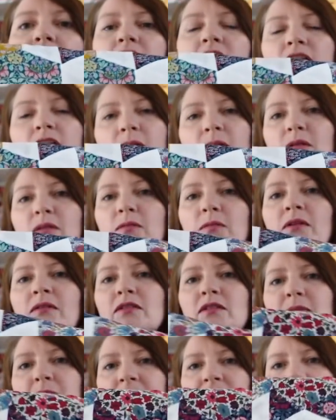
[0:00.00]
So I was
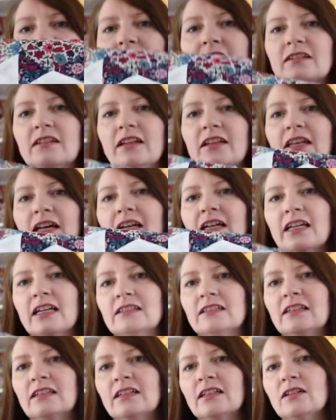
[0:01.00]
worried about things like that,
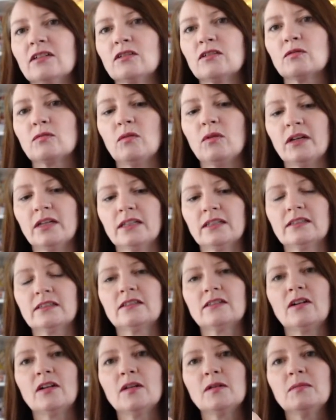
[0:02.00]
getting those white
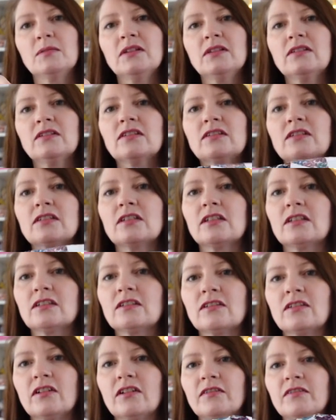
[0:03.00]
diamonds to
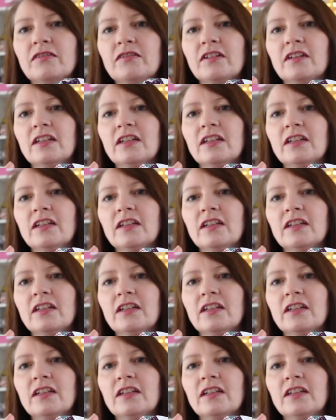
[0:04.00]
sort of,